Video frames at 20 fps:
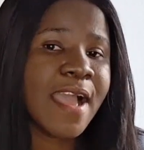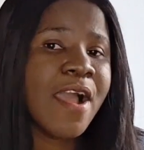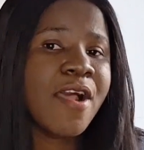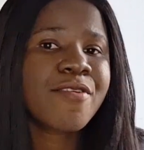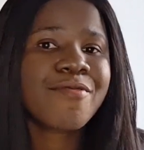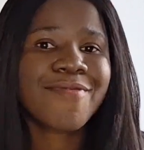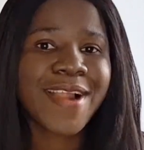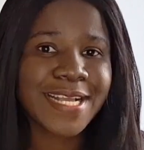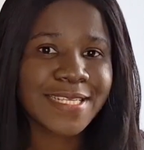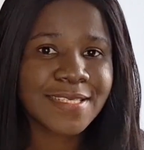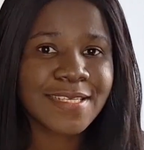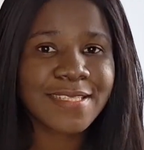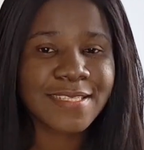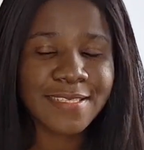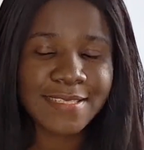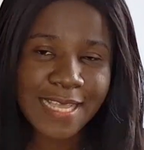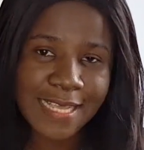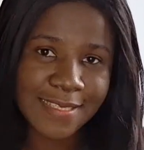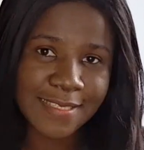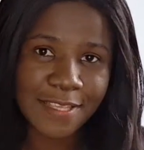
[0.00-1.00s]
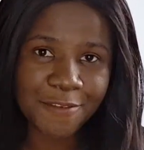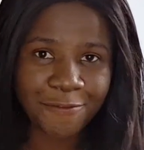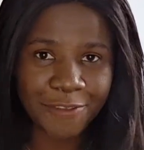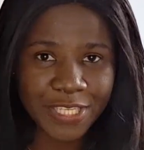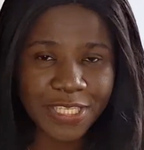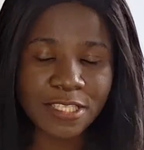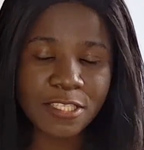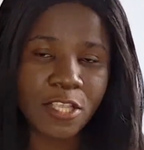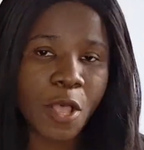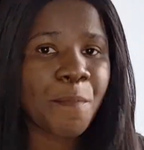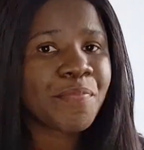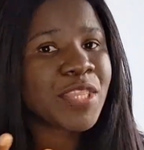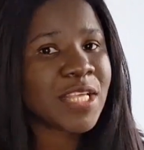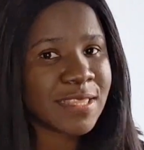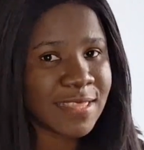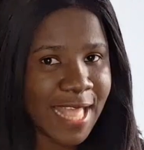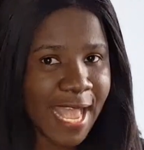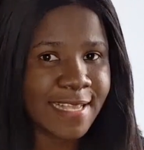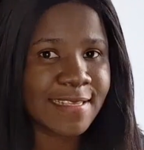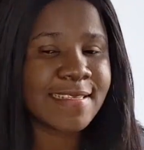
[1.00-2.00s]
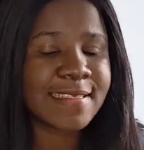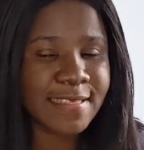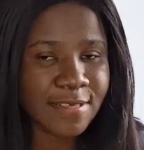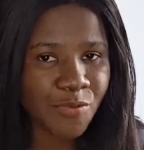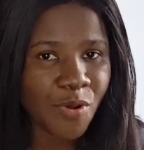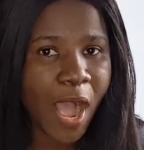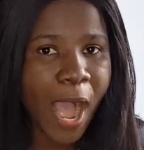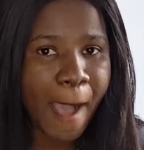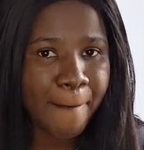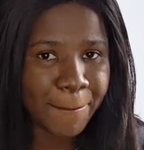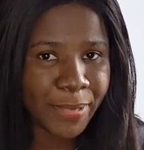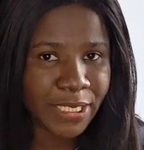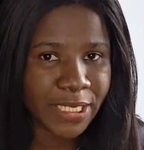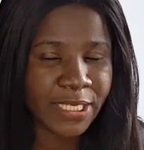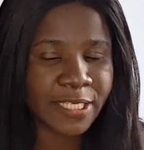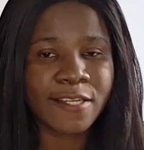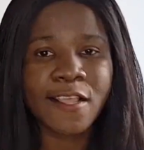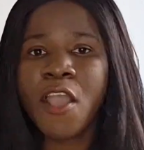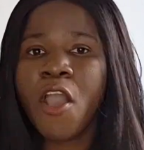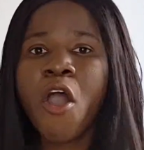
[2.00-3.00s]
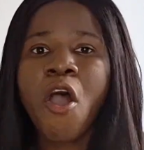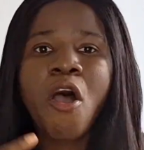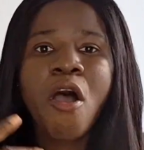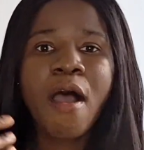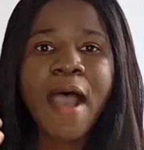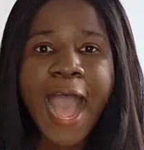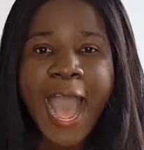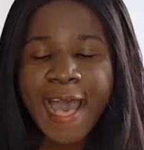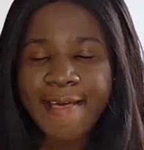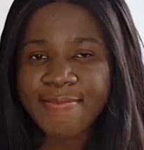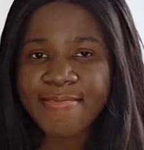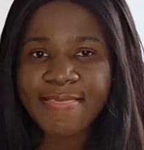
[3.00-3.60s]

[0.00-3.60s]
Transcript: writing it as if it's something that is still happening. And